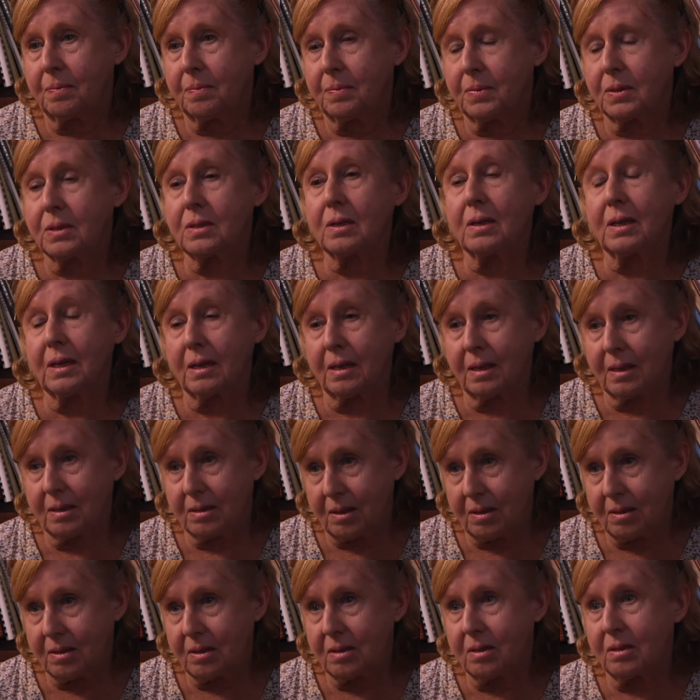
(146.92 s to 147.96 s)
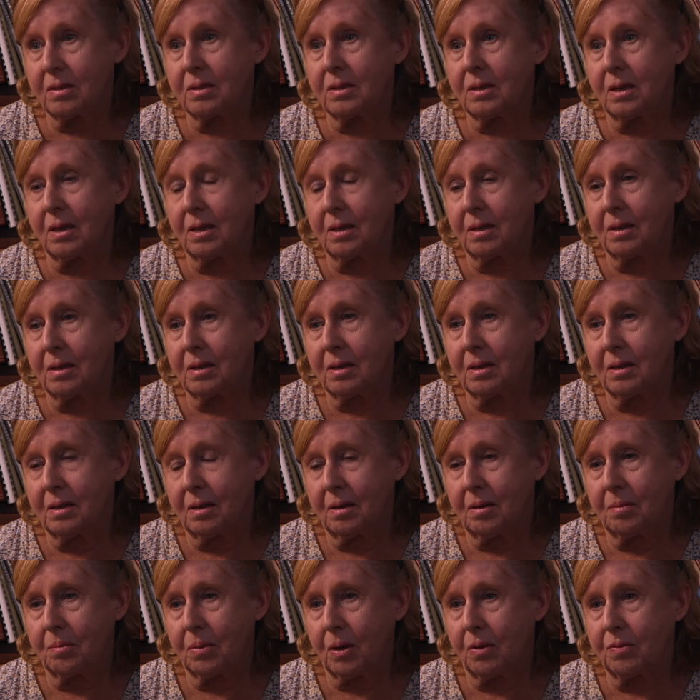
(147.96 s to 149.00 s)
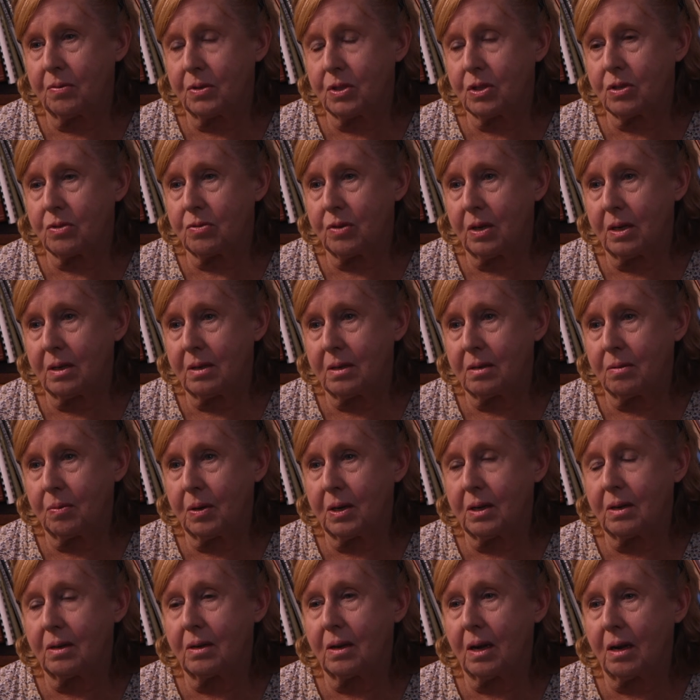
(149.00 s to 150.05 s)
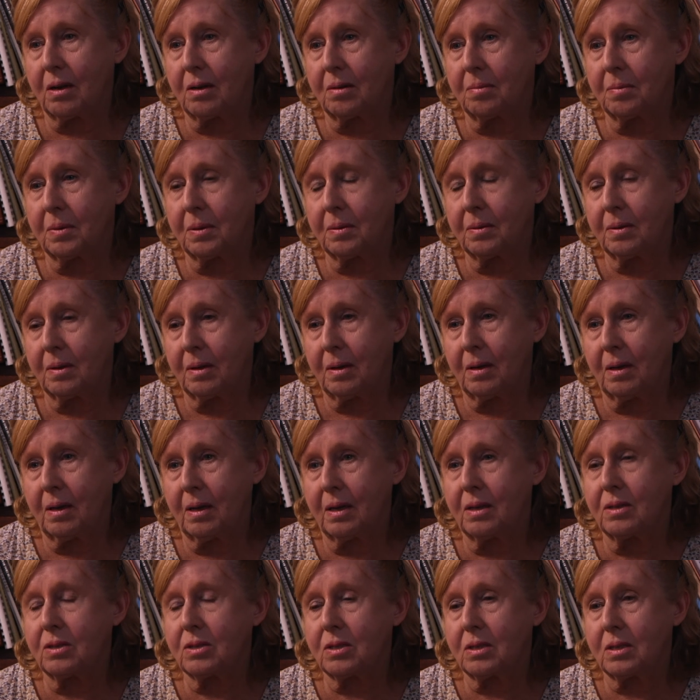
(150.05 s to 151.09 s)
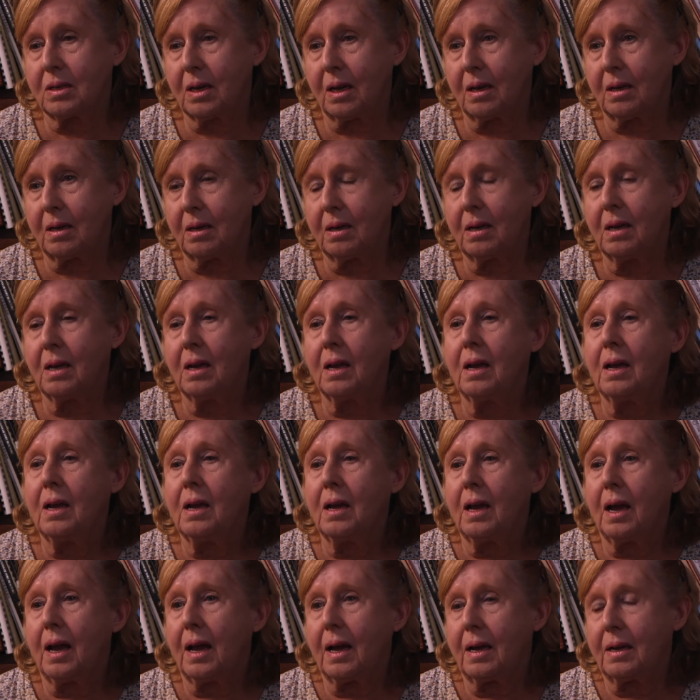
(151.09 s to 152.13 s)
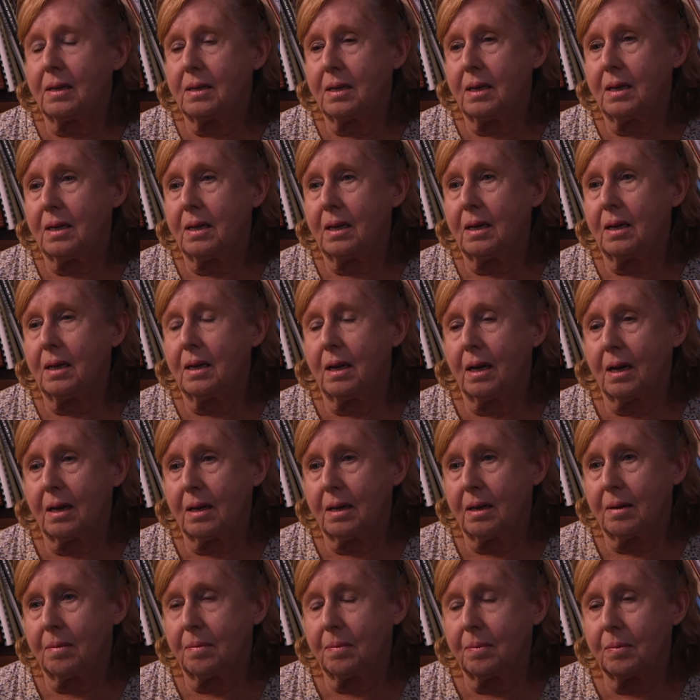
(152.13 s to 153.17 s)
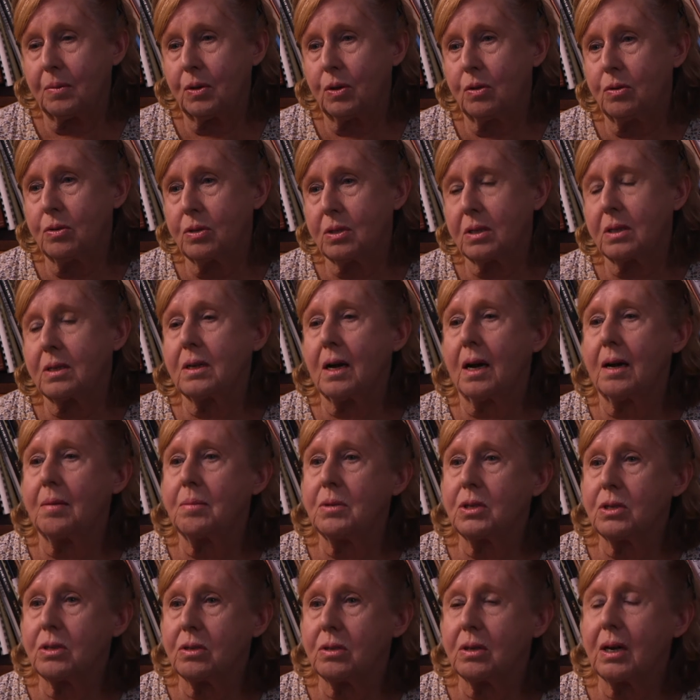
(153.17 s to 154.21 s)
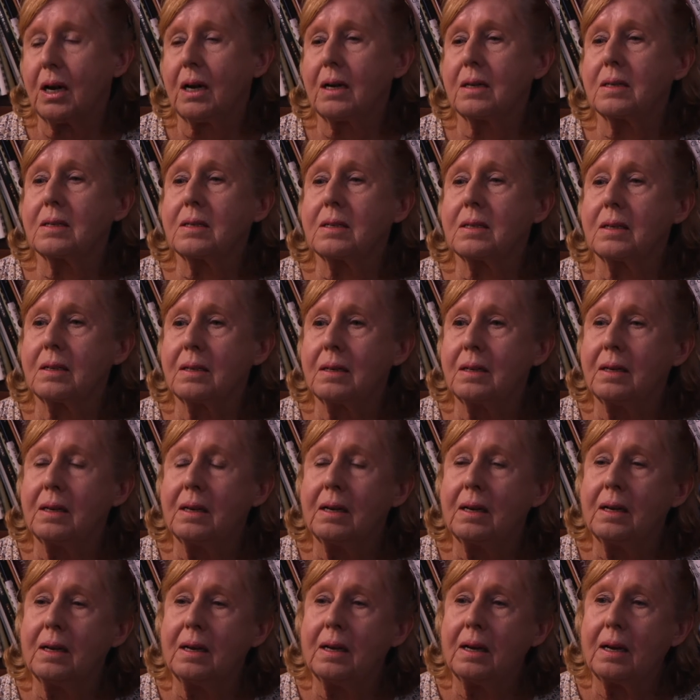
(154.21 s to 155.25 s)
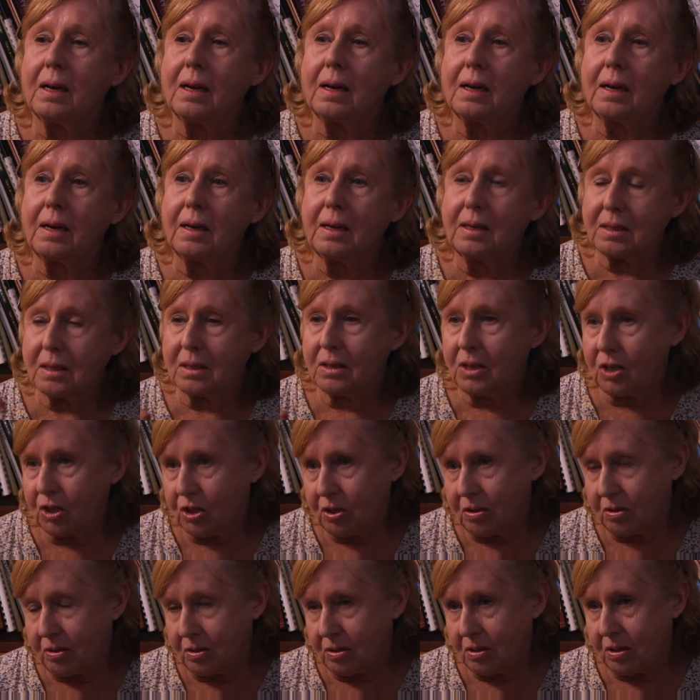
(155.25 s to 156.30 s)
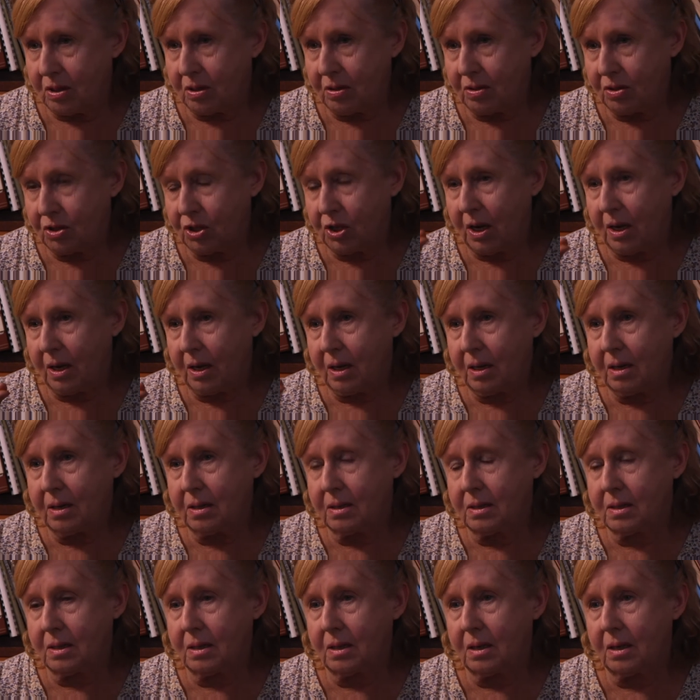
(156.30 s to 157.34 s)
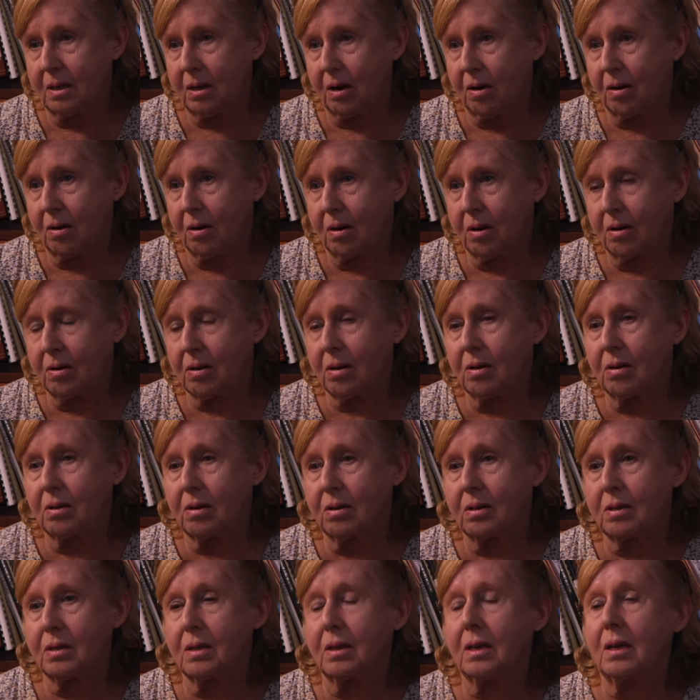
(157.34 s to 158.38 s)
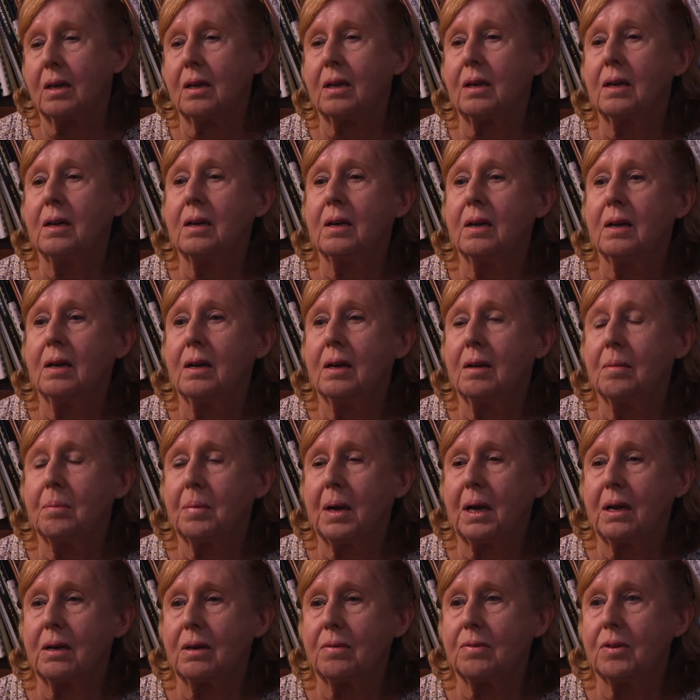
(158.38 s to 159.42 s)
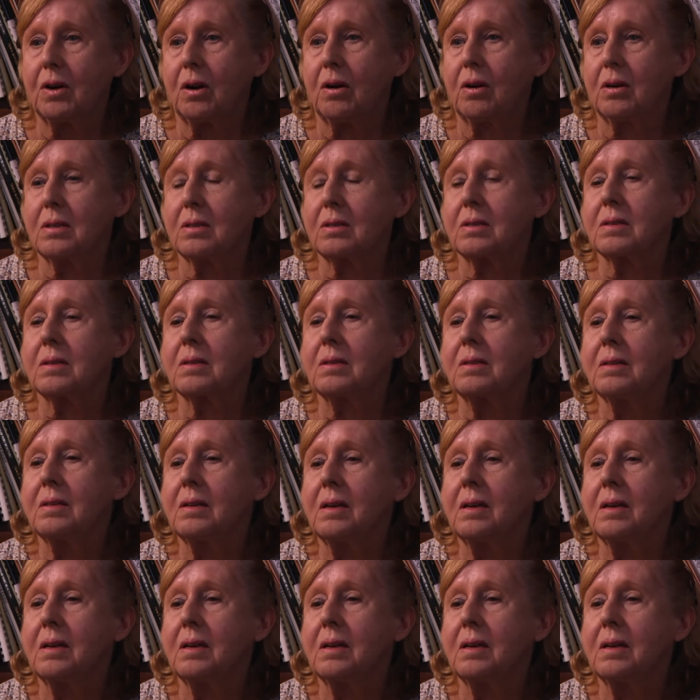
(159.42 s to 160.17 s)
still in existence in Beaufort Street, where Nelm is today, and he used the diamond to cut his initials, JDR, on the pane of glass.